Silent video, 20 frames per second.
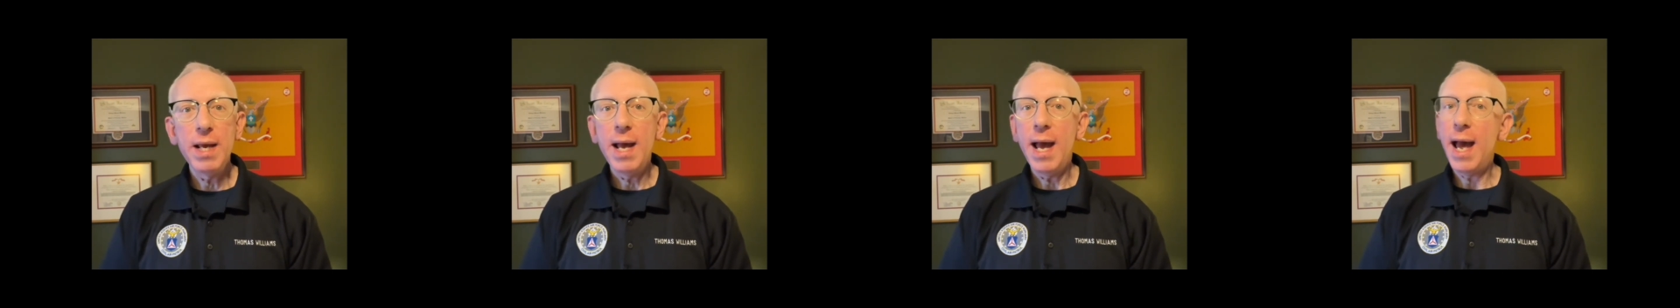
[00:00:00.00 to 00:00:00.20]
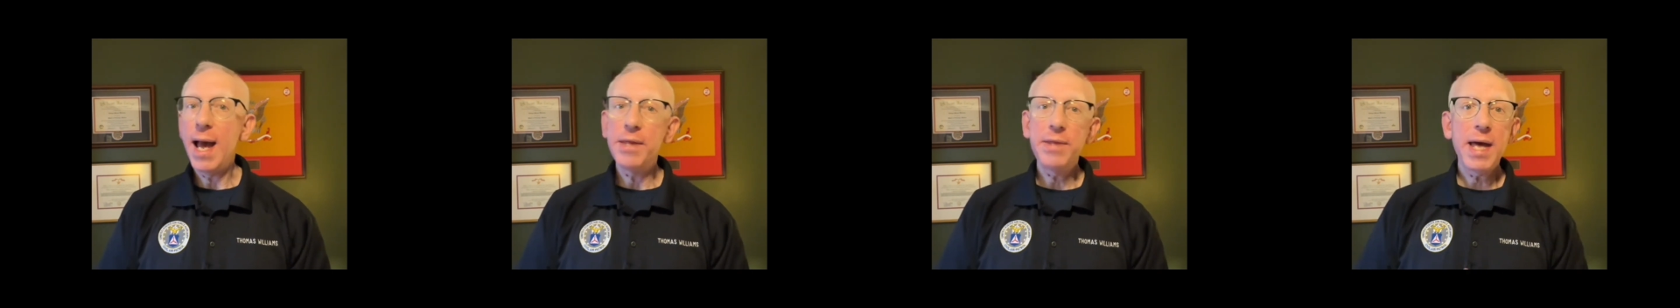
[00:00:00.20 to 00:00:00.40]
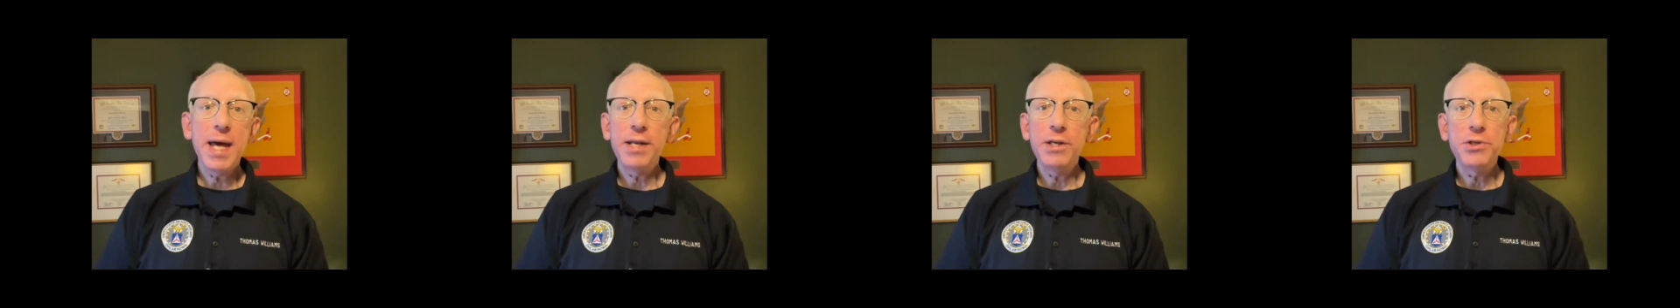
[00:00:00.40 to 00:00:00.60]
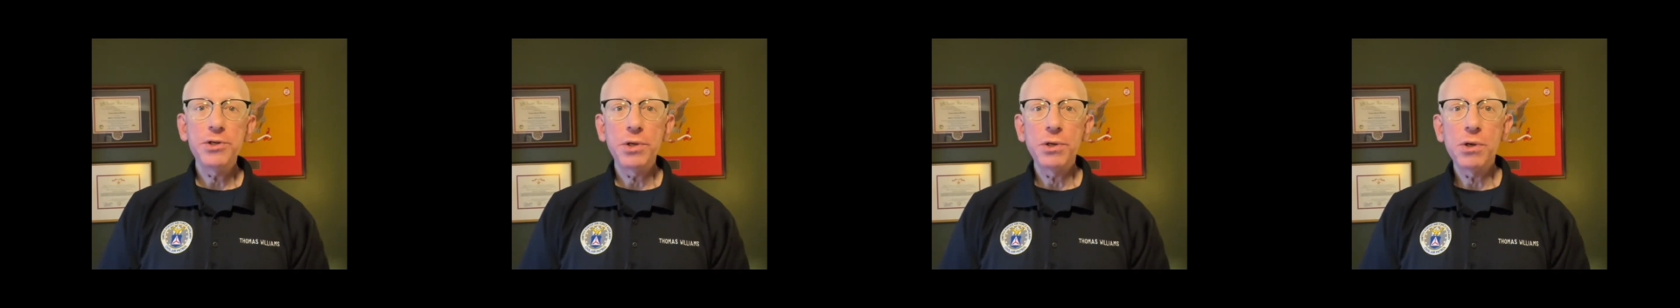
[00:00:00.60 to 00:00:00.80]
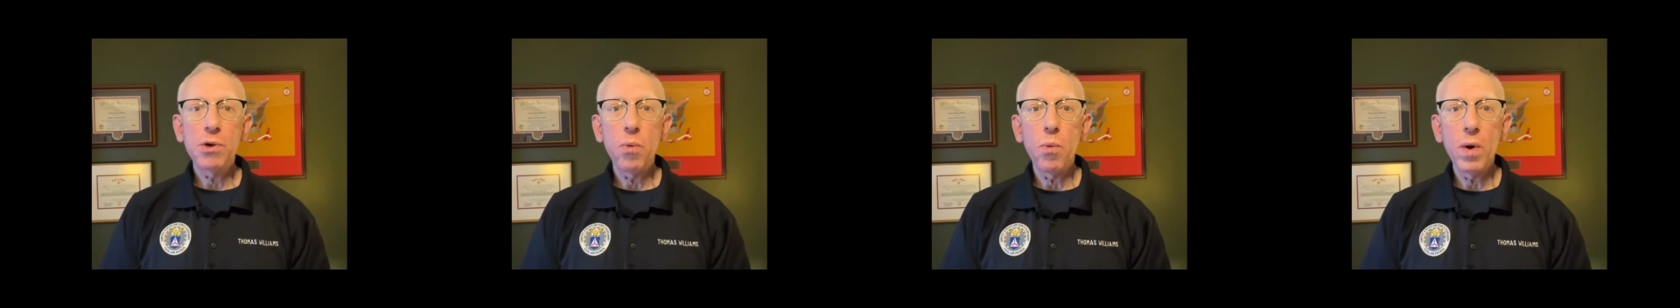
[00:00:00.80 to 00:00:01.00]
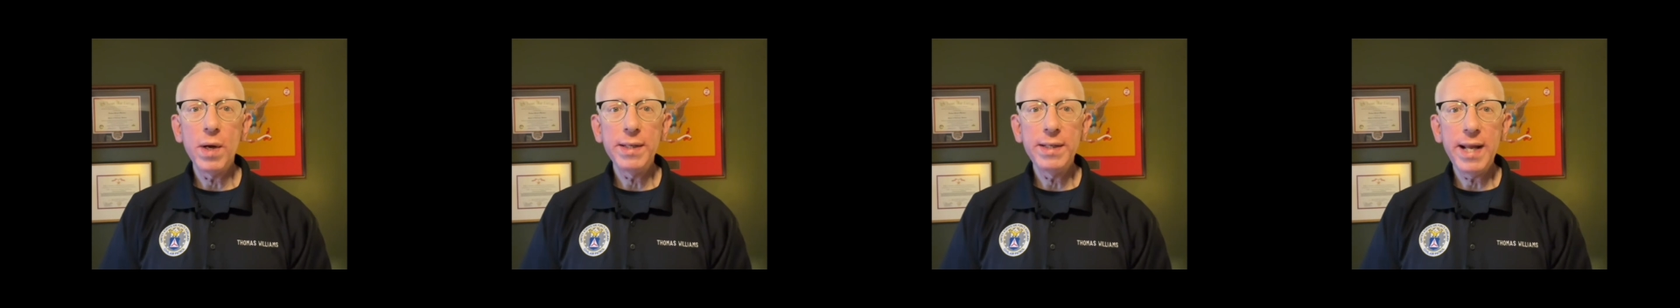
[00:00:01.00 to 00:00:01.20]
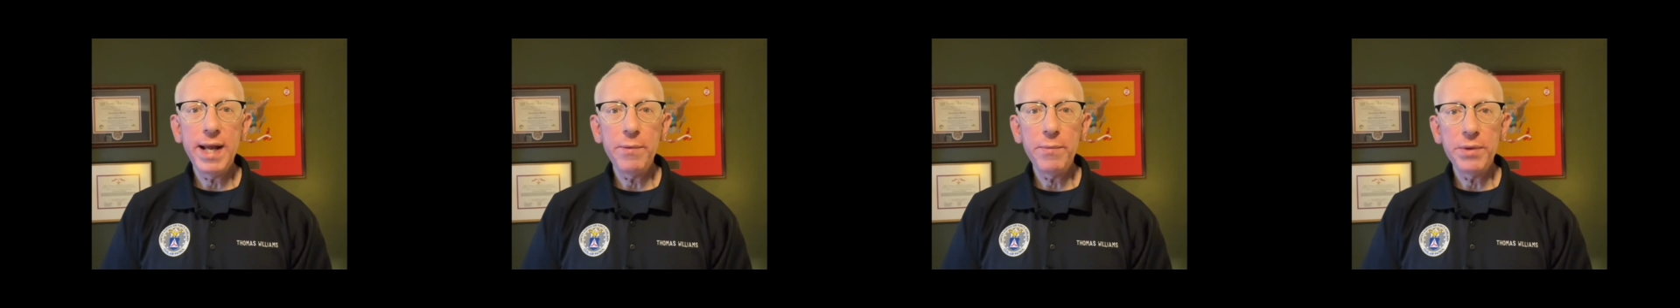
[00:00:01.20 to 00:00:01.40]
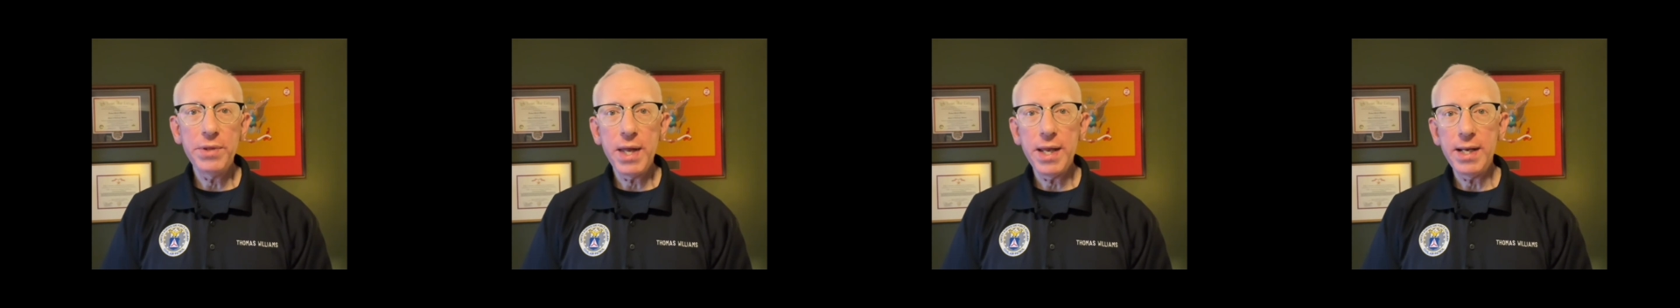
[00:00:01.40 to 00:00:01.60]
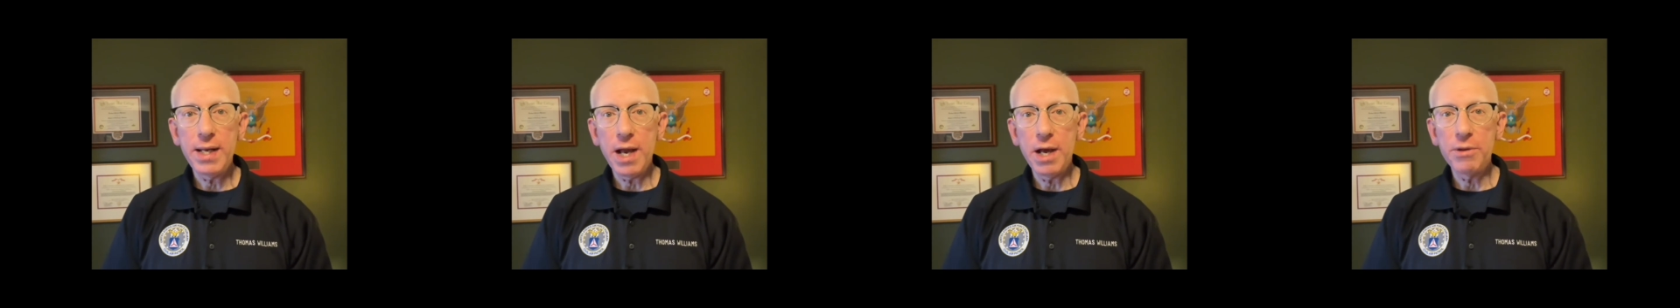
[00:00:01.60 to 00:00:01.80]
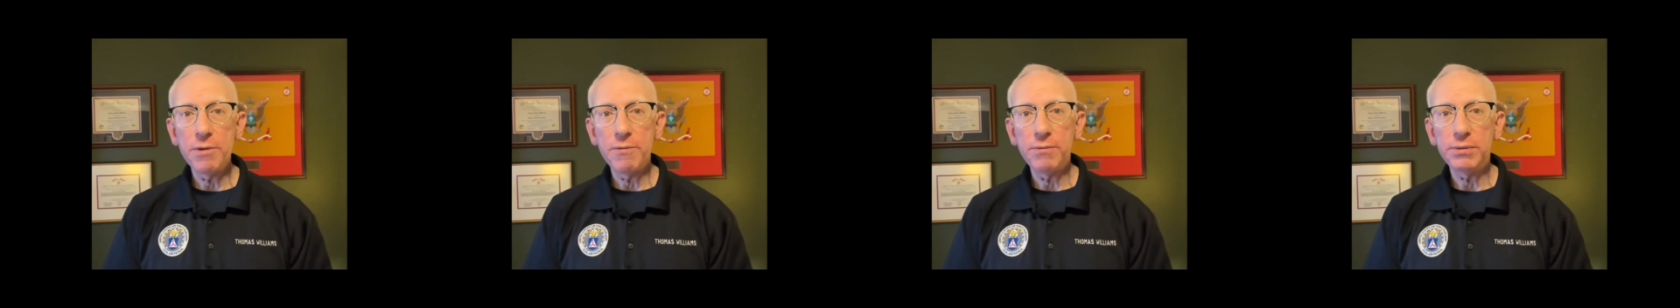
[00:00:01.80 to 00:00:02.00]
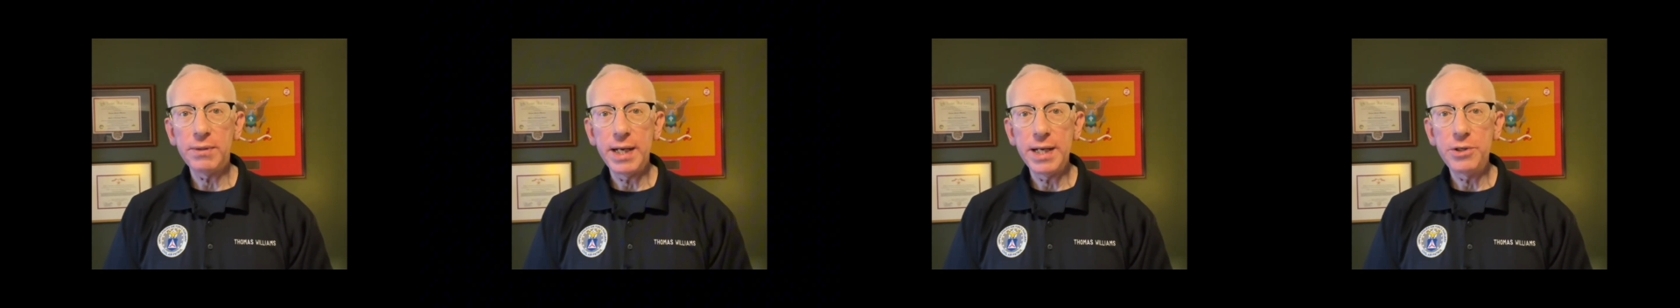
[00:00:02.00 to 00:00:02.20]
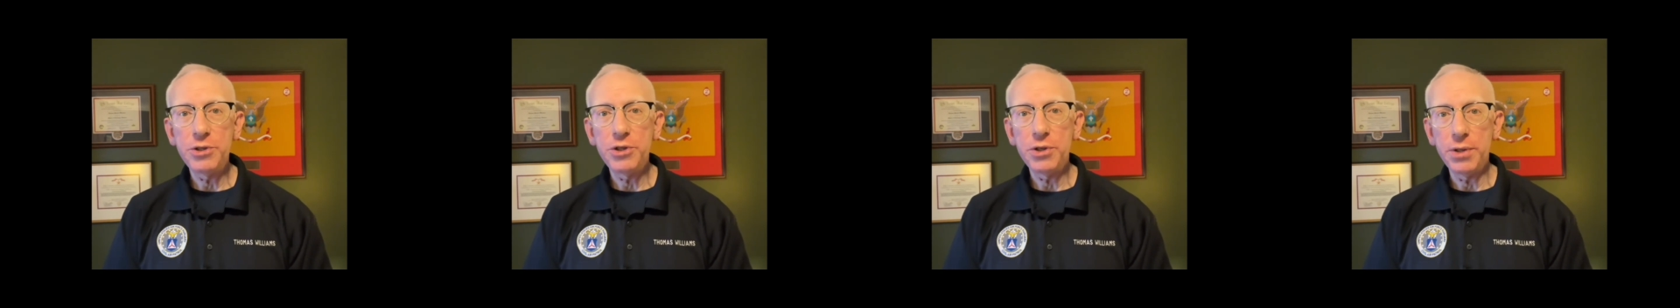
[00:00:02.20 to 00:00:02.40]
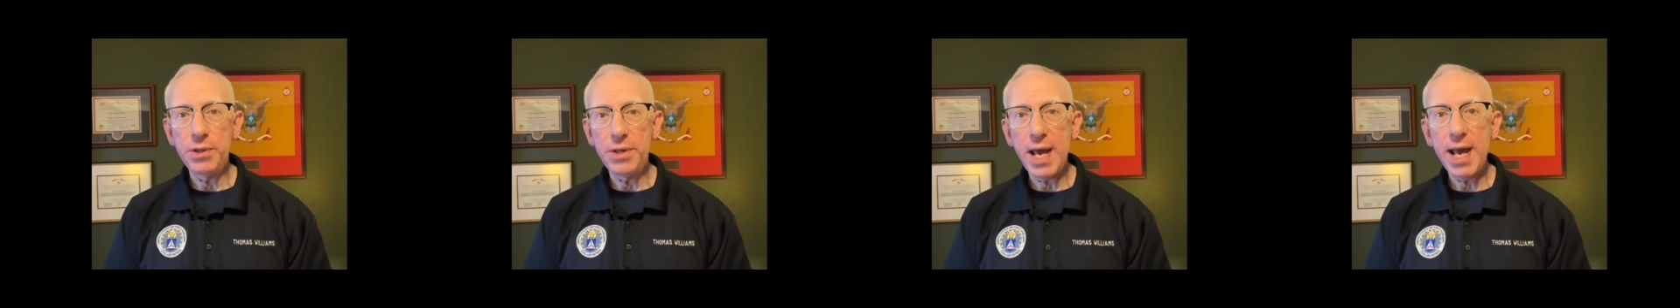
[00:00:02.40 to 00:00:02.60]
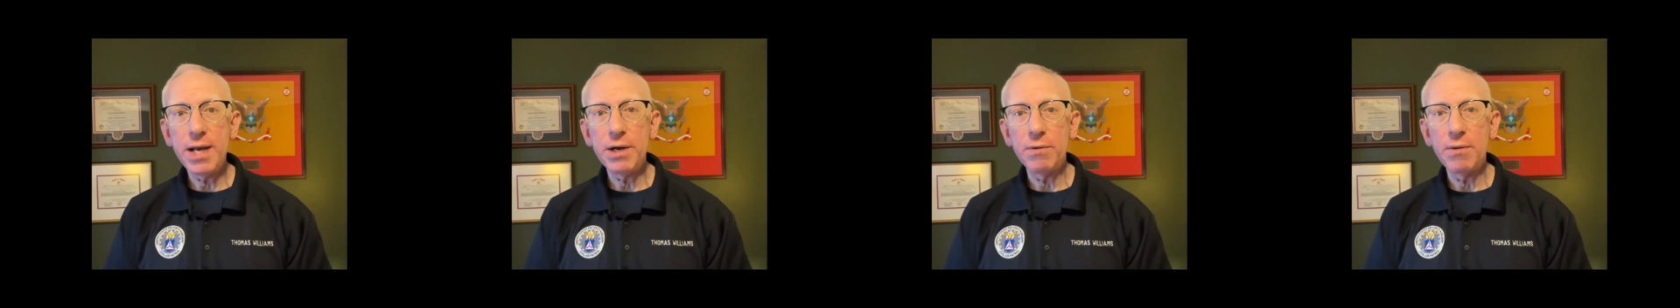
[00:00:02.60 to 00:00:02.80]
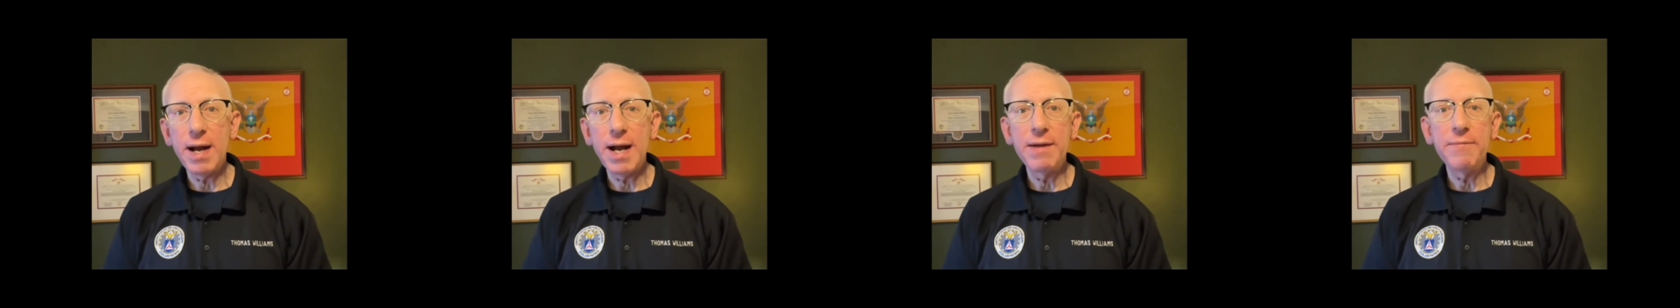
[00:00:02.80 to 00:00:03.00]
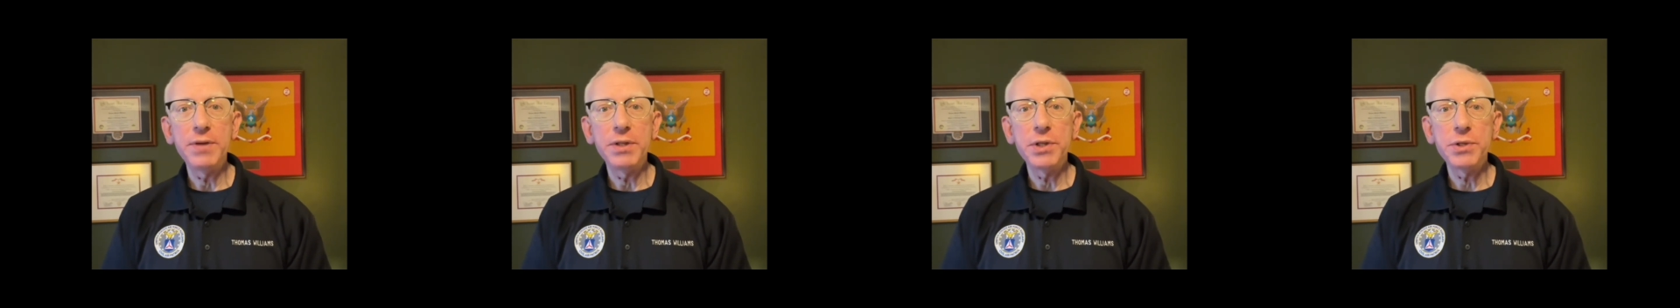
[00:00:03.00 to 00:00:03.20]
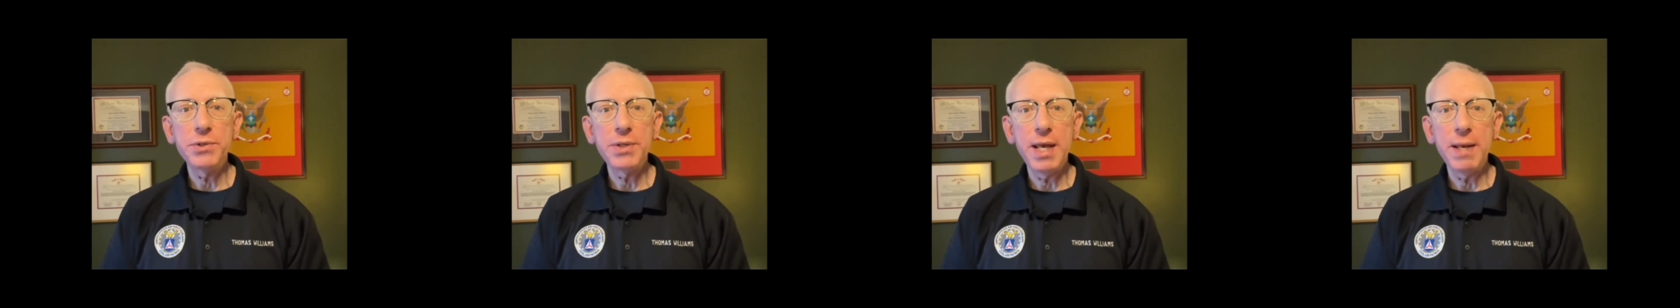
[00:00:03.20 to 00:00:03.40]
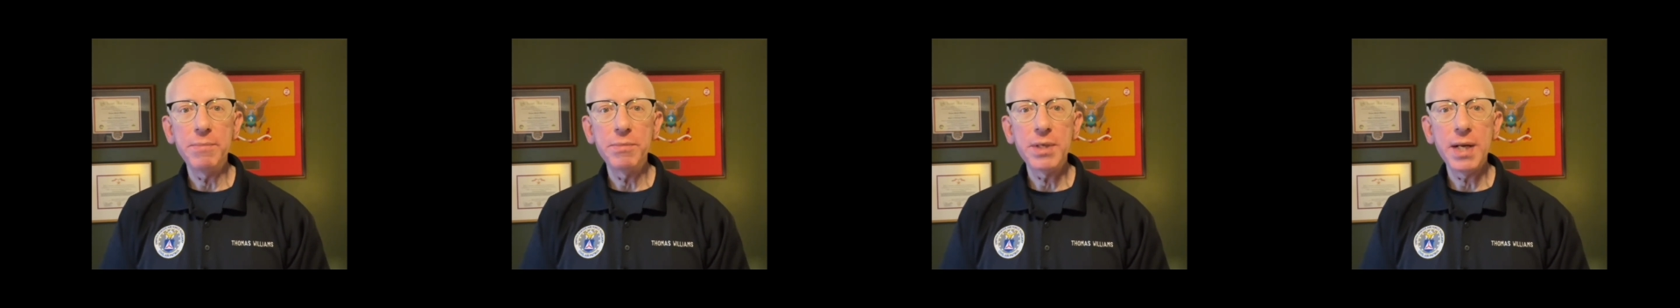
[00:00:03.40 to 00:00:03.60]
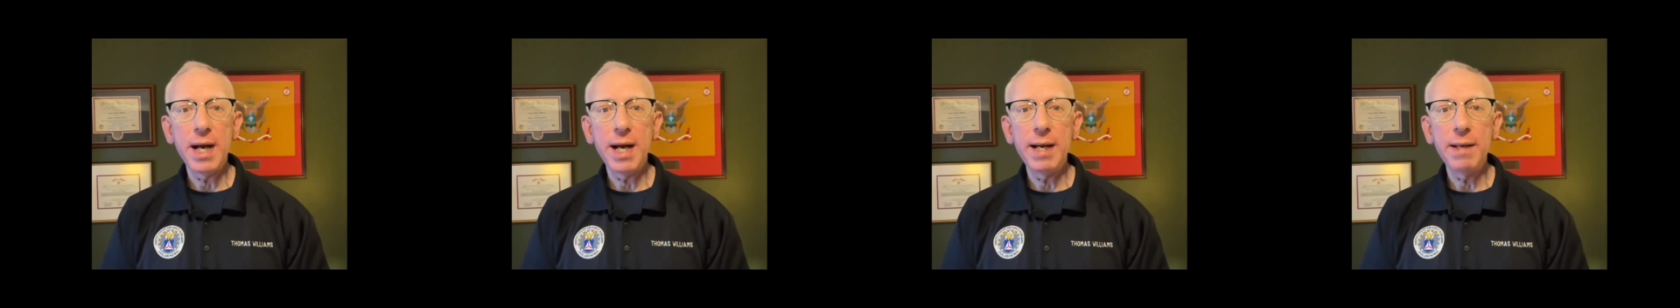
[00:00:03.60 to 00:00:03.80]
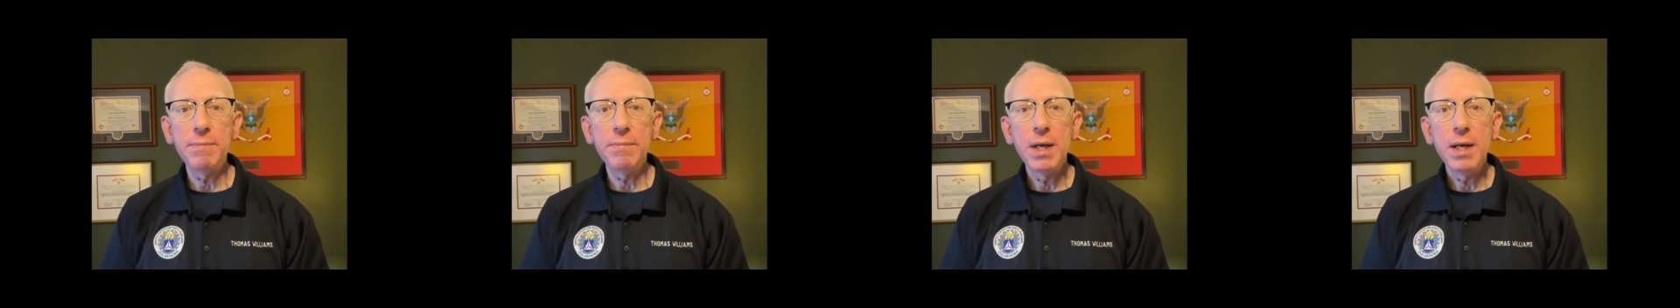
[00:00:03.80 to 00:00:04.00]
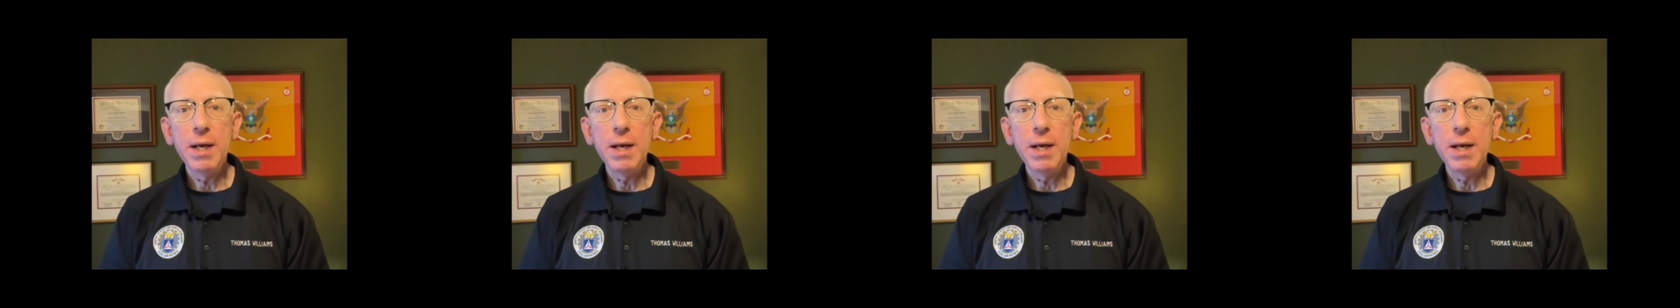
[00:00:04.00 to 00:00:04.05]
and that he should coordinate with any other flights should they arrive at the same time,